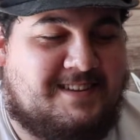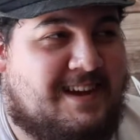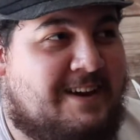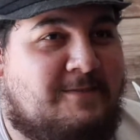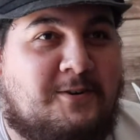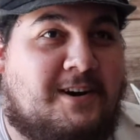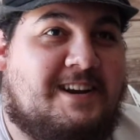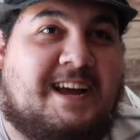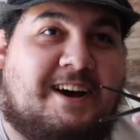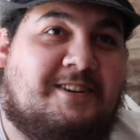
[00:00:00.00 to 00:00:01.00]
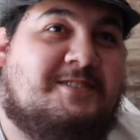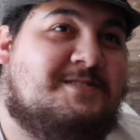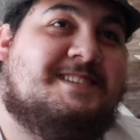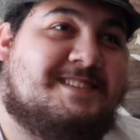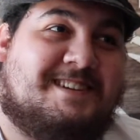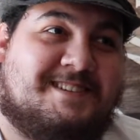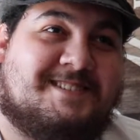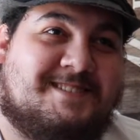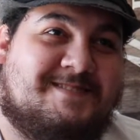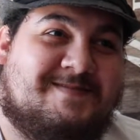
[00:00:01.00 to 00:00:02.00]
I have no idea how to use these
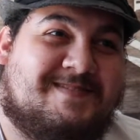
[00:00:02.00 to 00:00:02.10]
things.